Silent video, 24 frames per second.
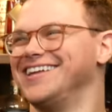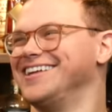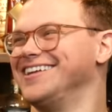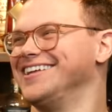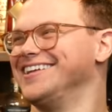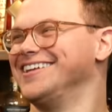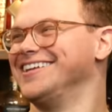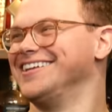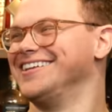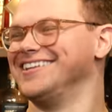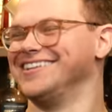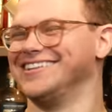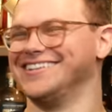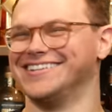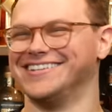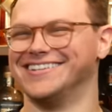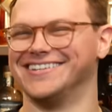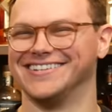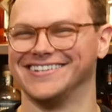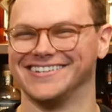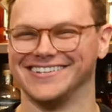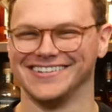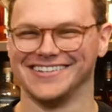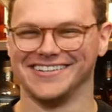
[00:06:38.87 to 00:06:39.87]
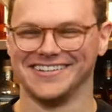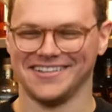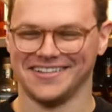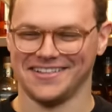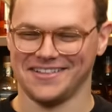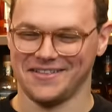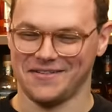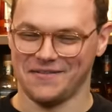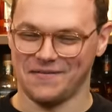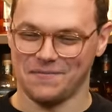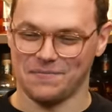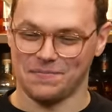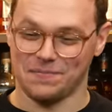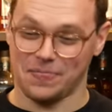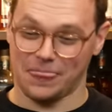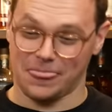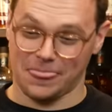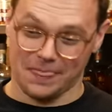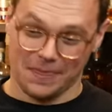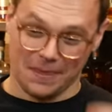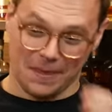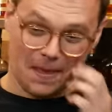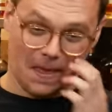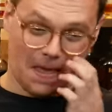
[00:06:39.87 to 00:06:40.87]

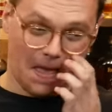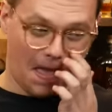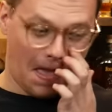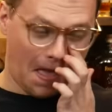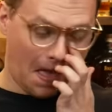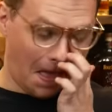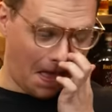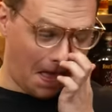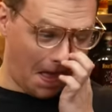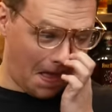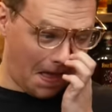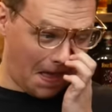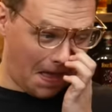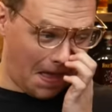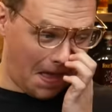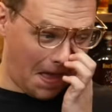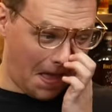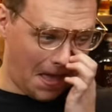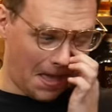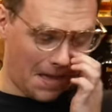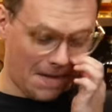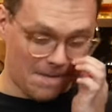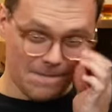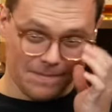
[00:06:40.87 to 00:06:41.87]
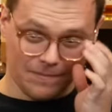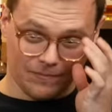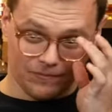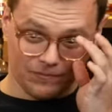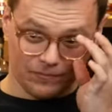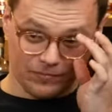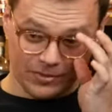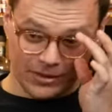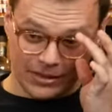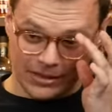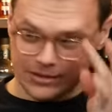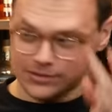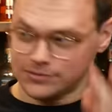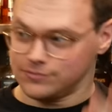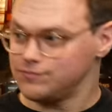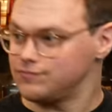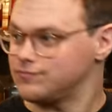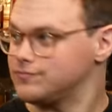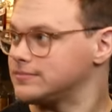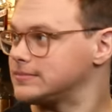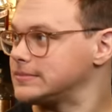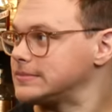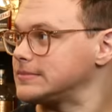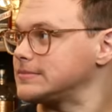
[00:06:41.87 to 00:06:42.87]

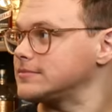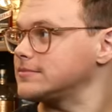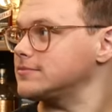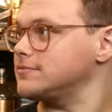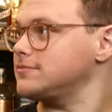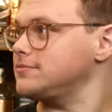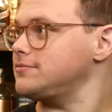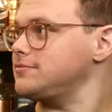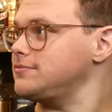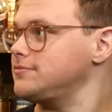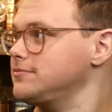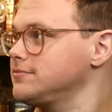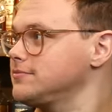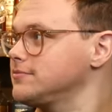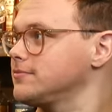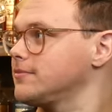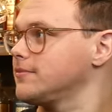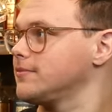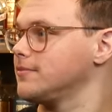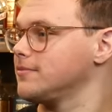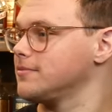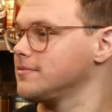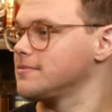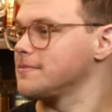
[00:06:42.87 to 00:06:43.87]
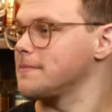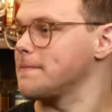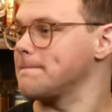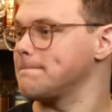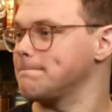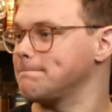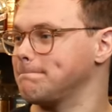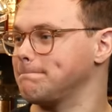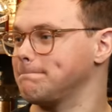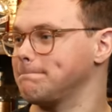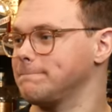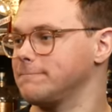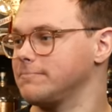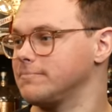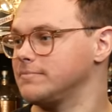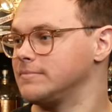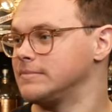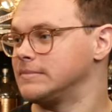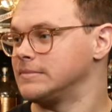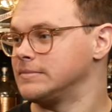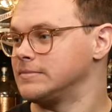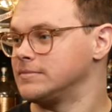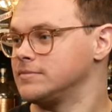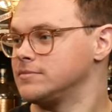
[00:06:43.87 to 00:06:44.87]

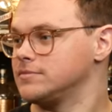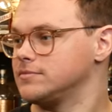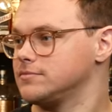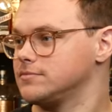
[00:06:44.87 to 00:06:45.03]
No words are spoken by the person on screen.